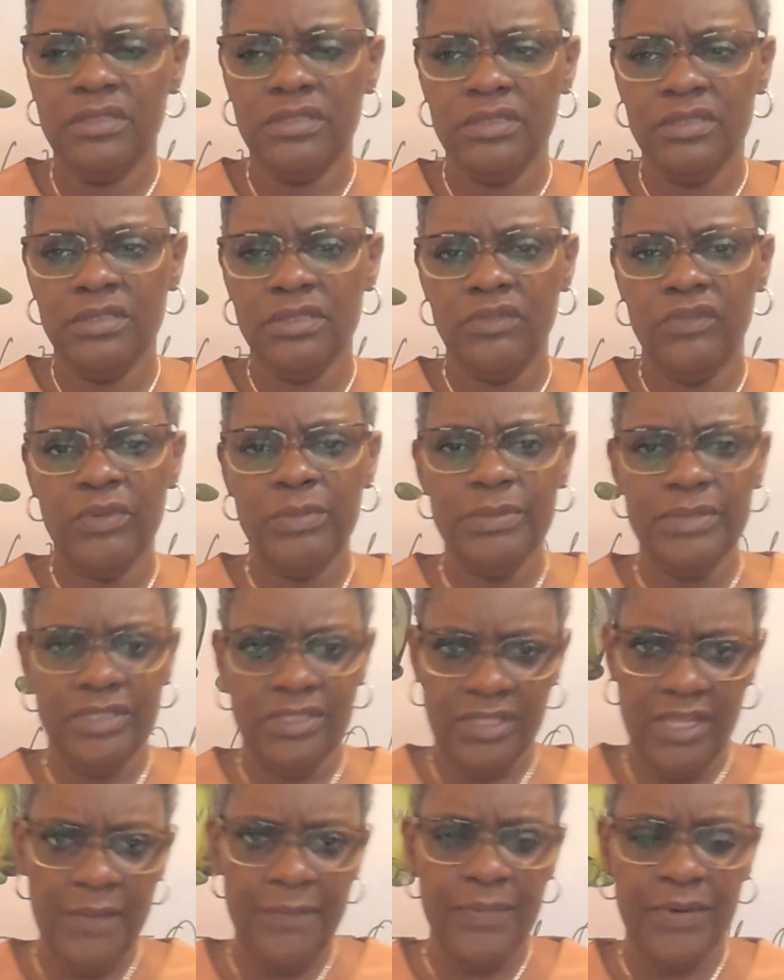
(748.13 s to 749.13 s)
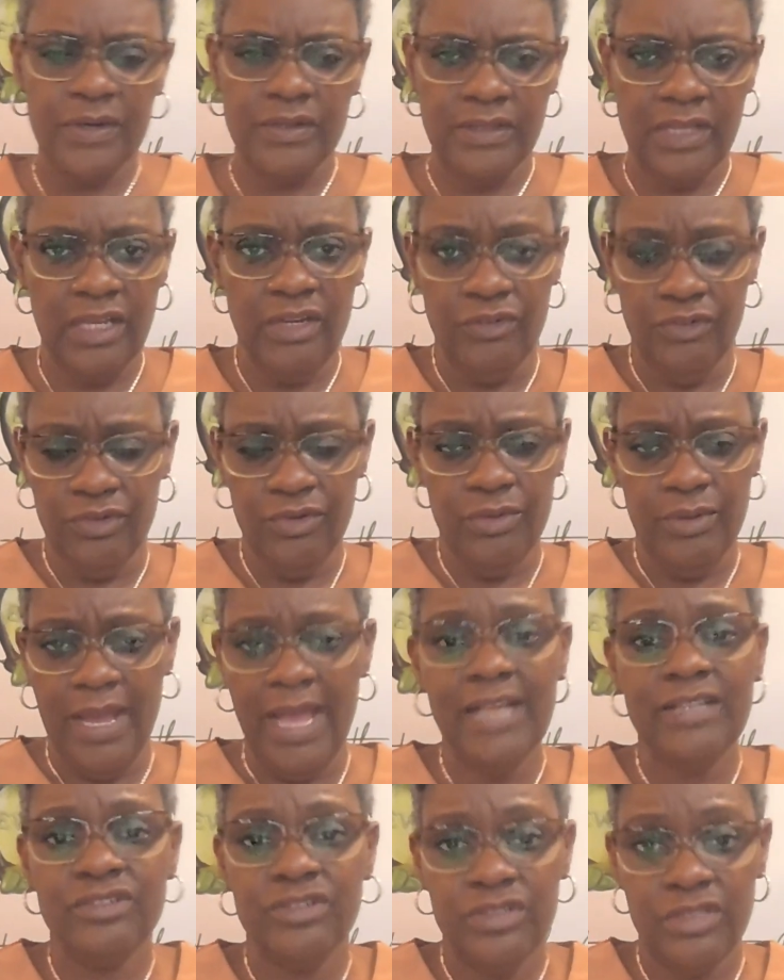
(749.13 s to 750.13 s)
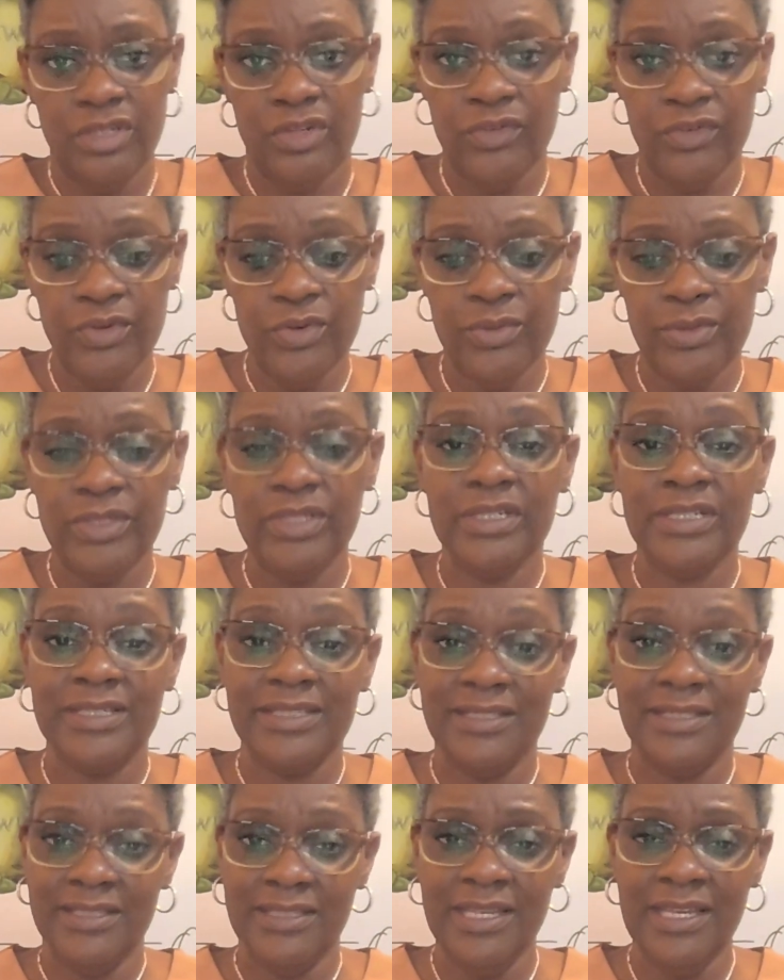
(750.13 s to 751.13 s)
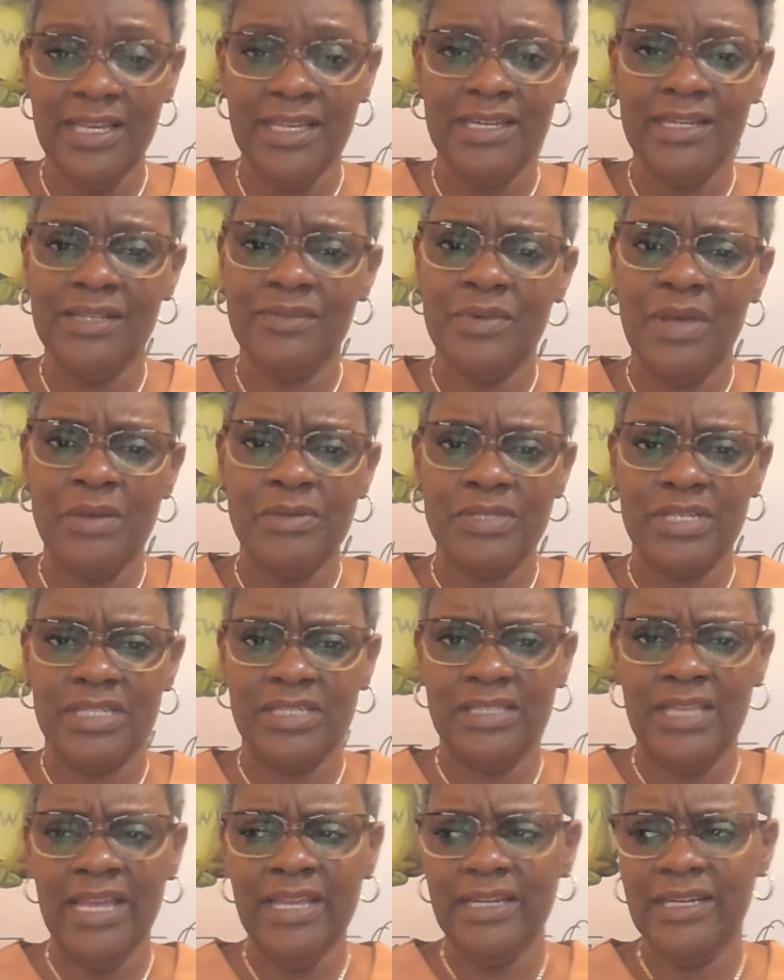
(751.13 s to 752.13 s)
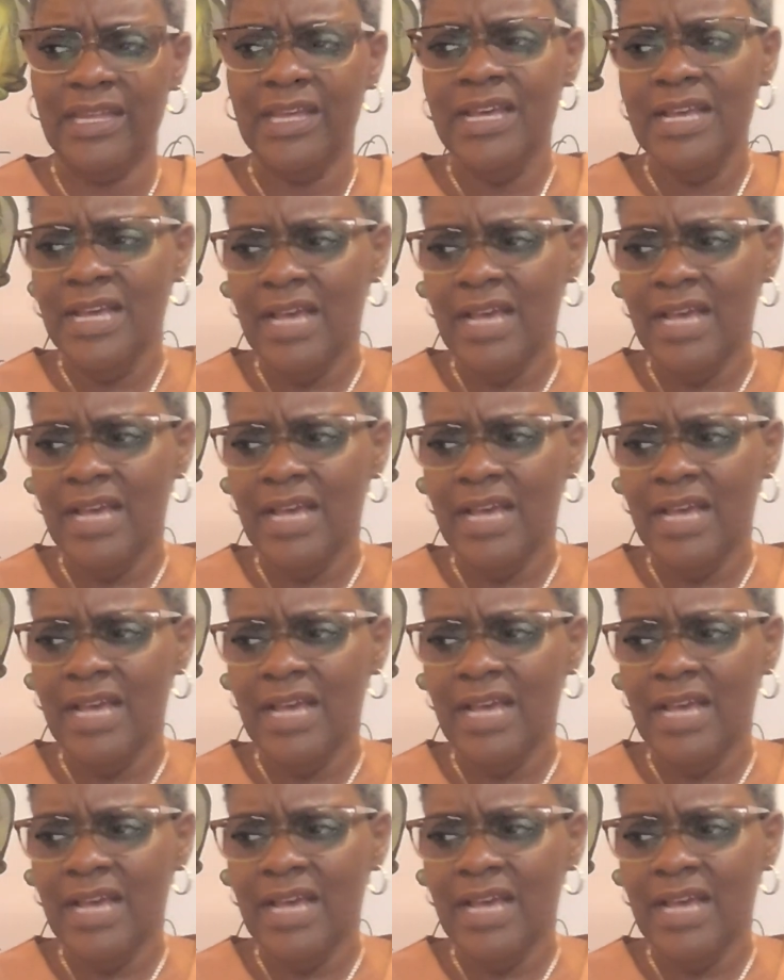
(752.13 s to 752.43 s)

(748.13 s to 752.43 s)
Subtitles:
November, December, they actually grew, and you could see it, and I was excited.